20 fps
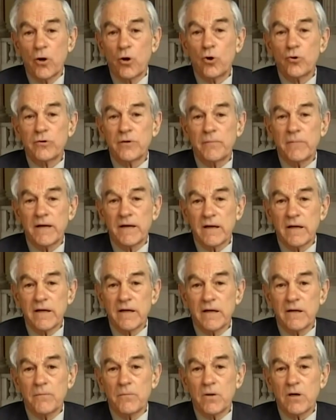
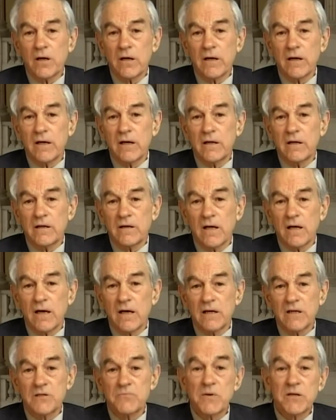Ultimately, the market
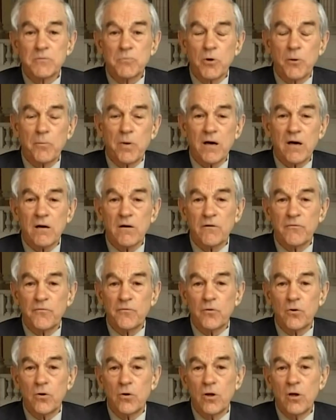is much more
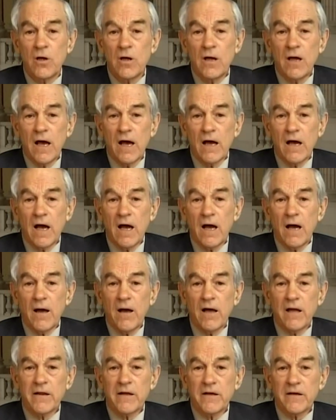powerful
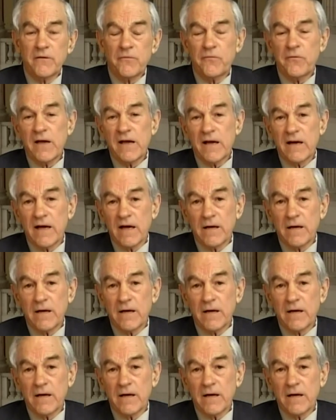than the Fed.